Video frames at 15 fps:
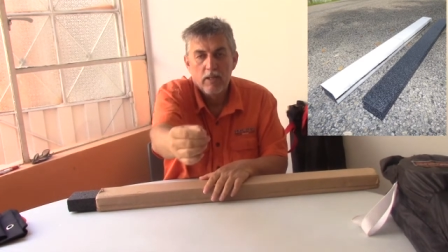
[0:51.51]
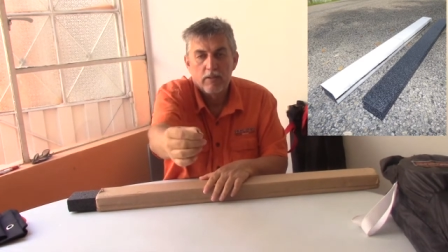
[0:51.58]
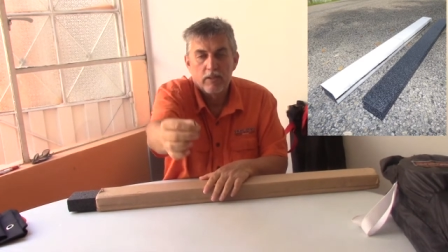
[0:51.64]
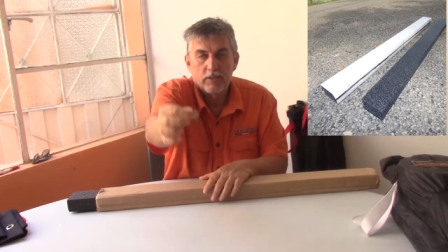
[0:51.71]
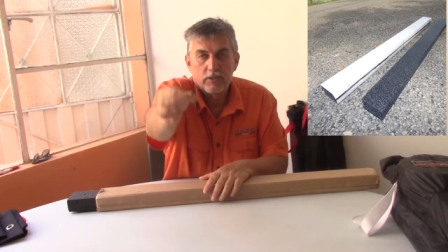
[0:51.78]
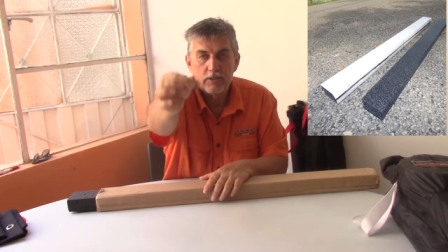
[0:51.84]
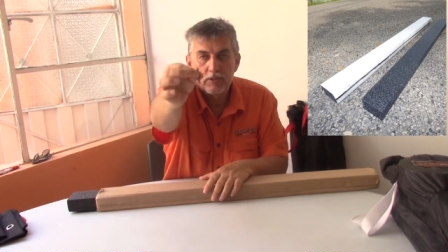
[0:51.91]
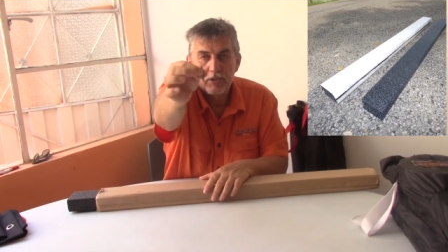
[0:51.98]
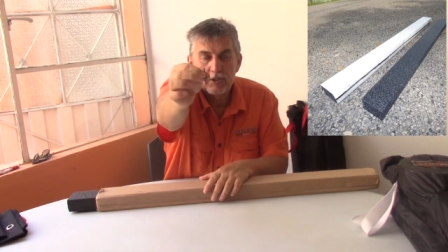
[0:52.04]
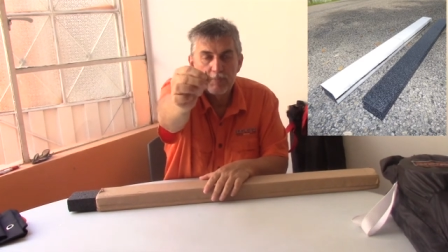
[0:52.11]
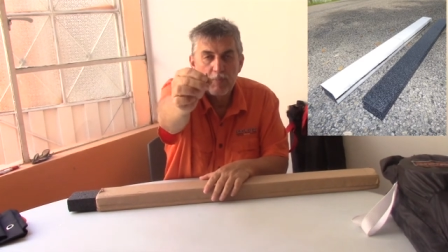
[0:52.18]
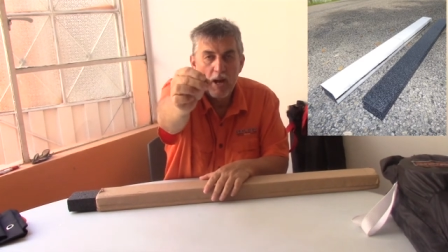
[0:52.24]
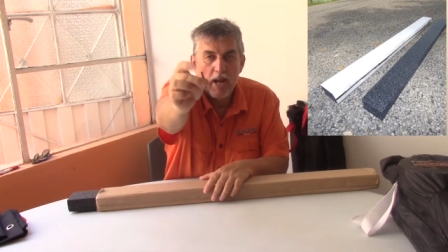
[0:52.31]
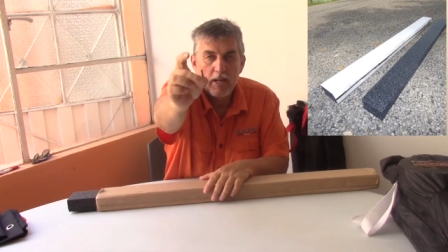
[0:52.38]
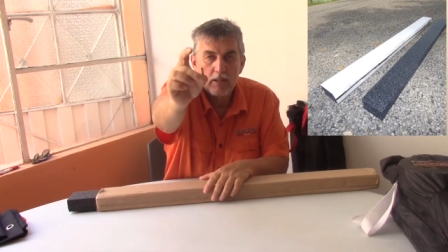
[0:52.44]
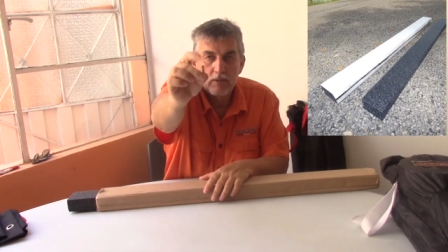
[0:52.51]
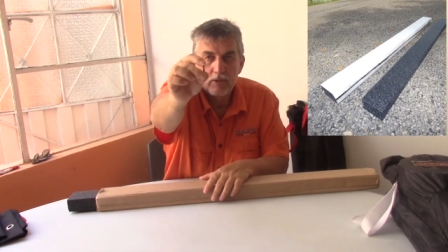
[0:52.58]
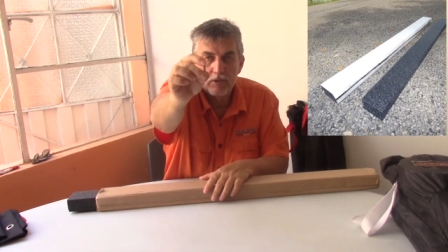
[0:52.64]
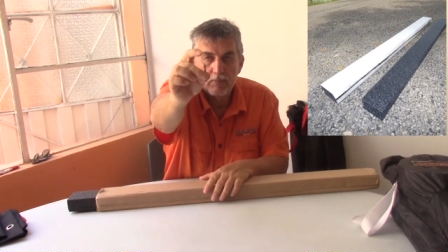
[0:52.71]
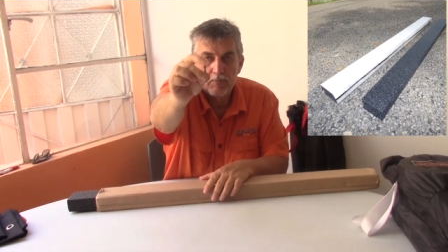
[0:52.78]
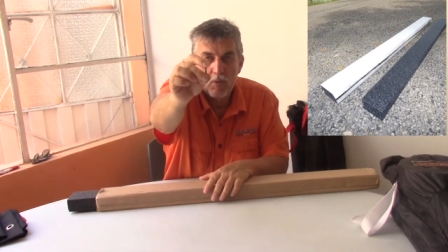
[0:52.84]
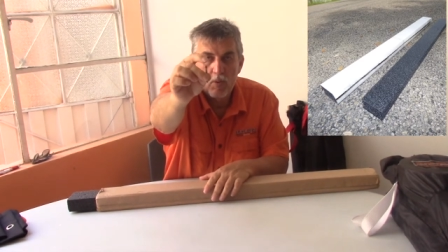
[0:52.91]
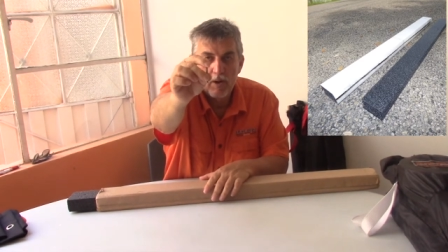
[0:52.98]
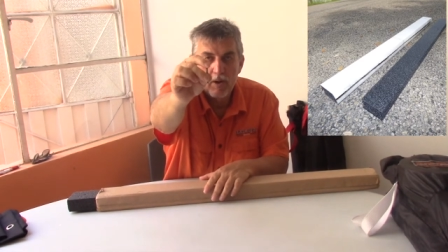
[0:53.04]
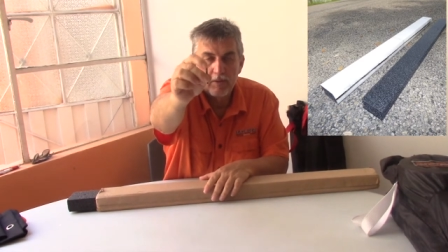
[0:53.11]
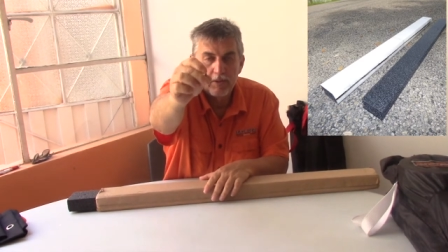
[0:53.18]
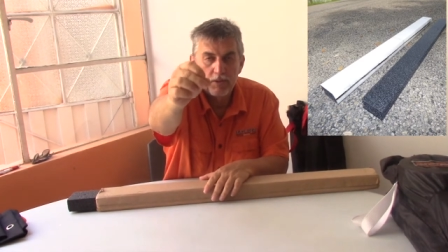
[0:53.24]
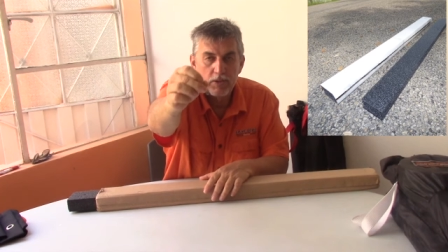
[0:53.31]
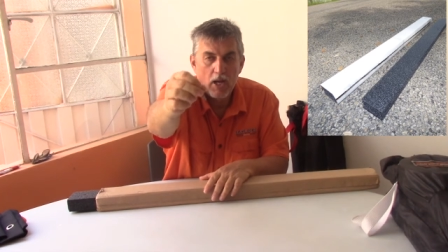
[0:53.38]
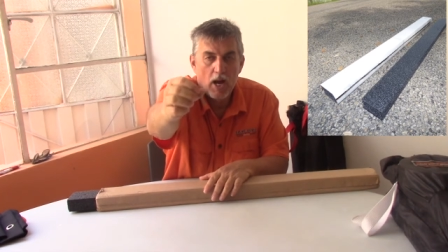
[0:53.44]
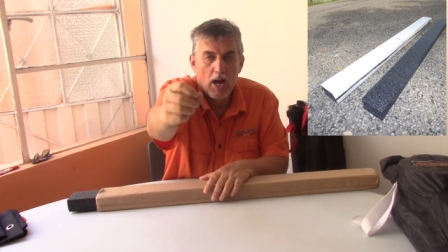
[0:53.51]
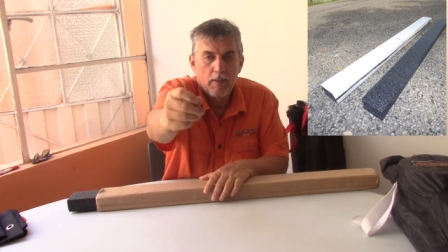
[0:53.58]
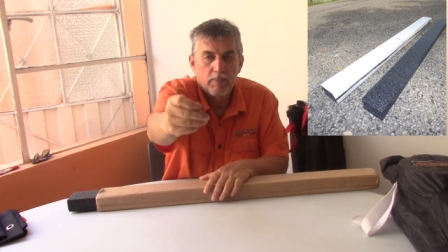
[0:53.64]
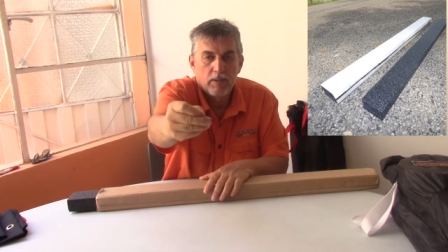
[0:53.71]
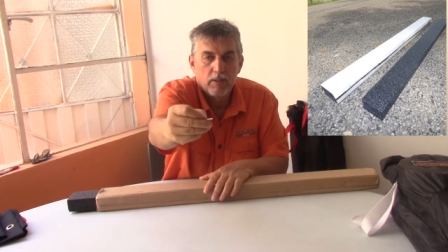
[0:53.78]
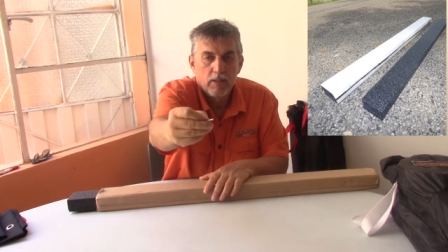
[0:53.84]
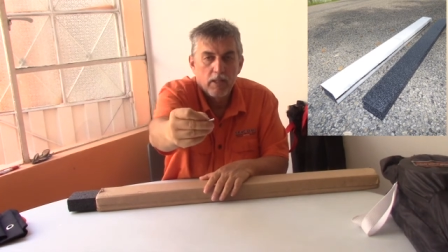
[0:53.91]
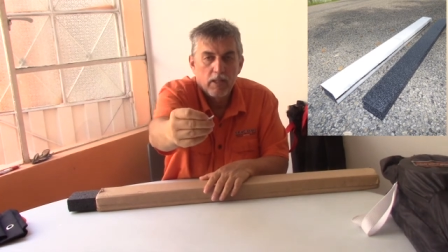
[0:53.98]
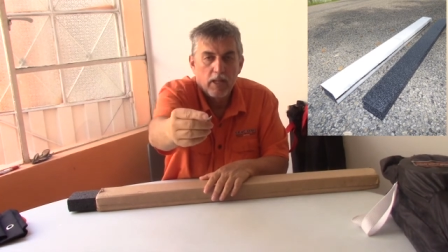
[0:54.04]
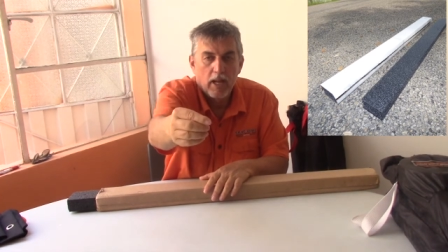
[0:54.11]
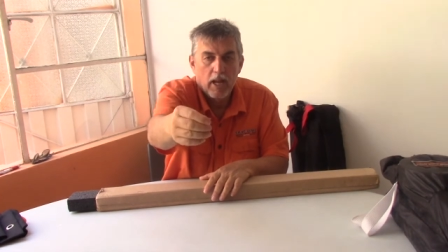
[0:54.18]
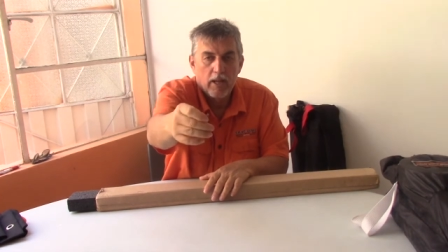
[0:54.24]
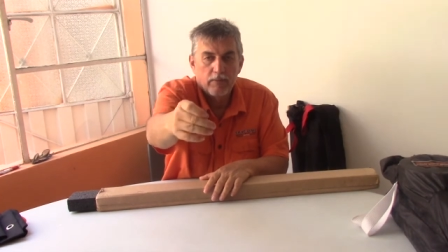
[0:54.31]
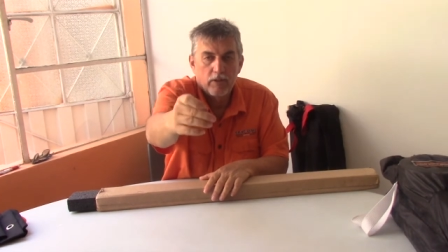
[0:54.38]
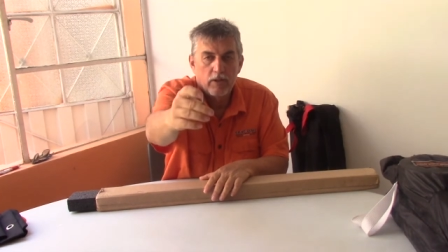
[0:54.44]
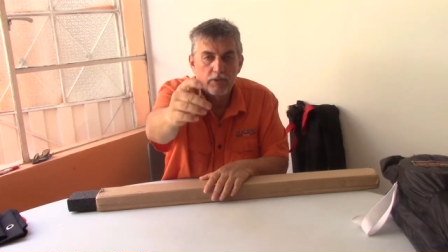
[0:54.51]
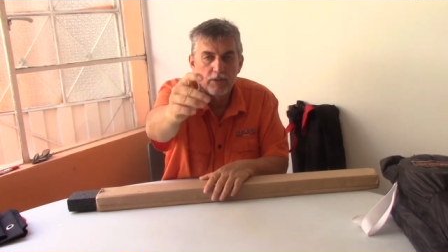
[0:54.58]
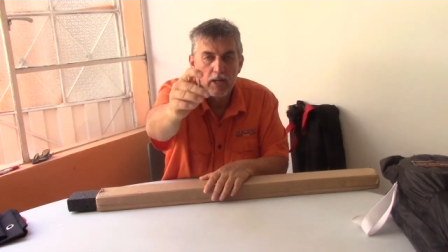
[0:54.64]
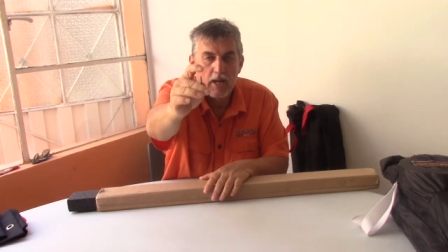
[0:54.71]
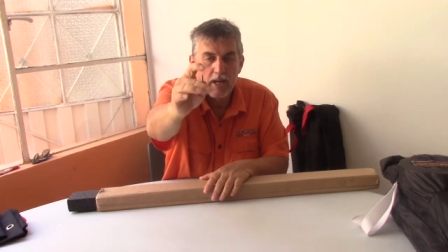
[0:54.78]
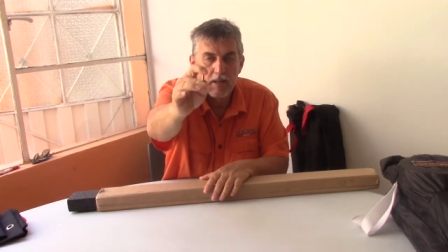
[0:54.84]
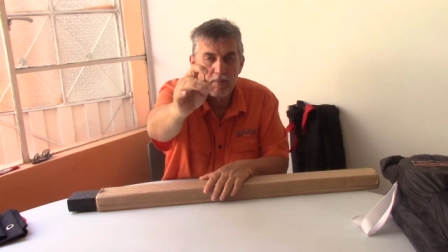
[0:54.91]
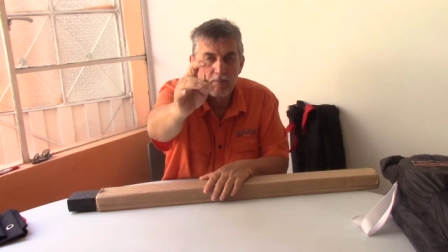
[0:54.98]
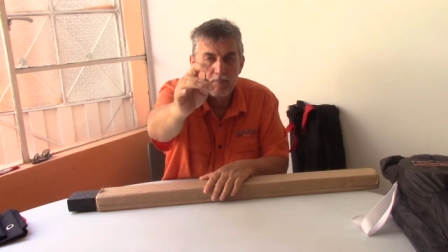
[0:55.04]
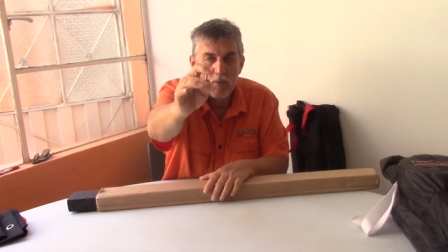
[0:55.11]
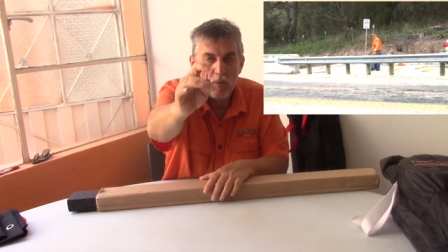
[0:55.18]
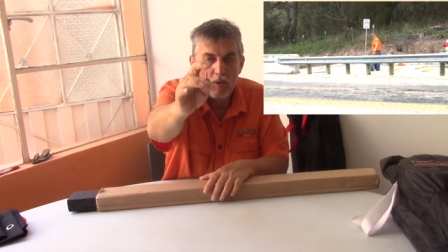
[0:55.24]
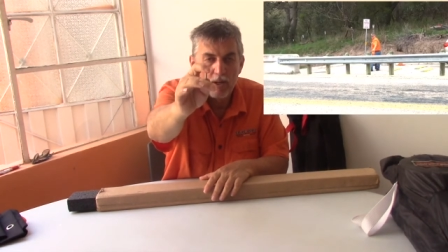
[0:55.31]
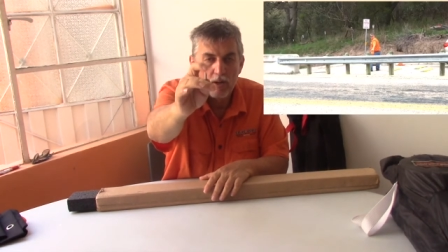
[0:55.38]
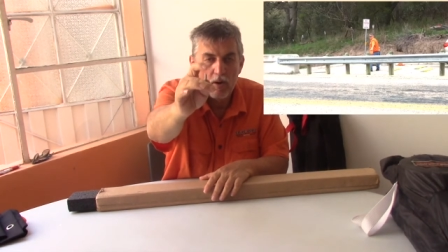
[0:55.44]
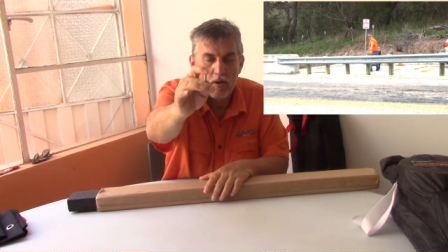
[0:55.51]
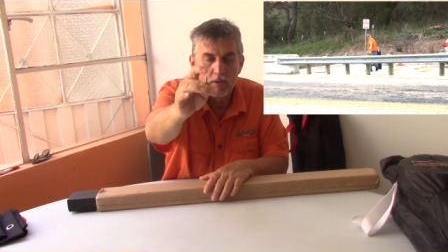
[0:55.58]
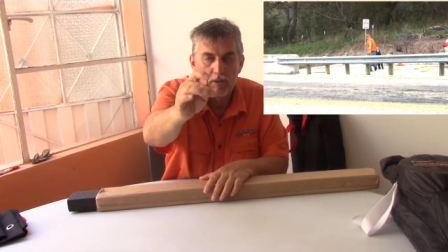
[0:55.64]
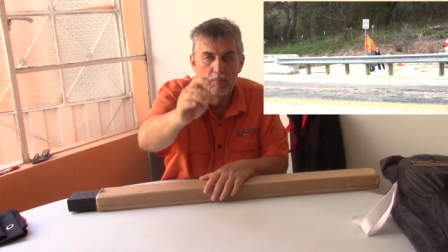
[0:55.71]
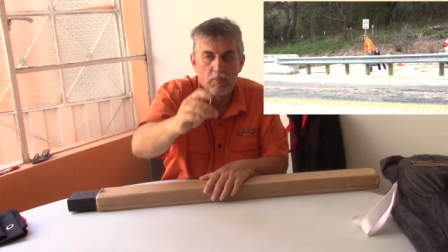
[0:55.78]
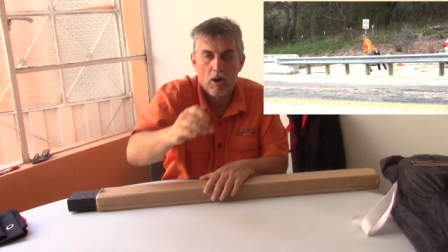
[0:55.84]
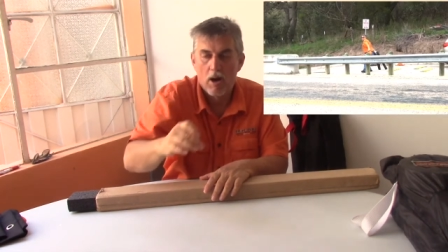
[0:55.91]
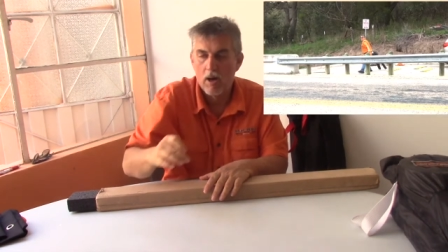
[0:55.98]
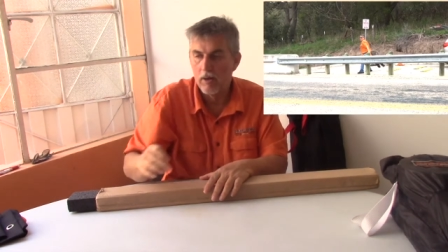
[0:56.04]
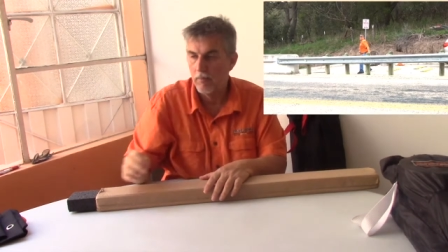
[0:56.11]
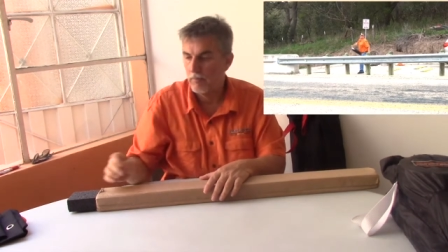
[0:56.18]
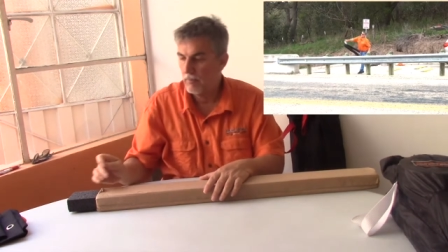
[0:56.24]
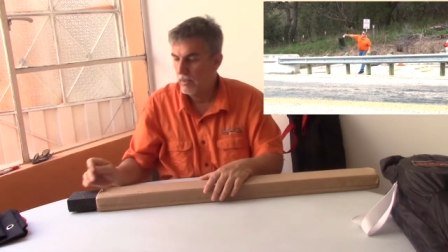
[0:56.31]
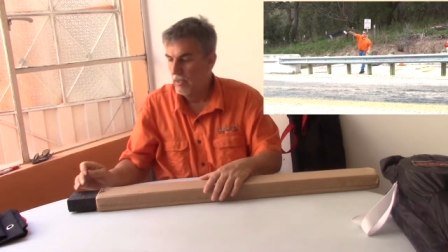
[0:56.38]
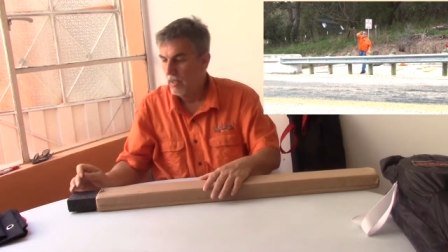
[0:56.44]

This is the spike, there's a point on the top and there's a point on the bottom.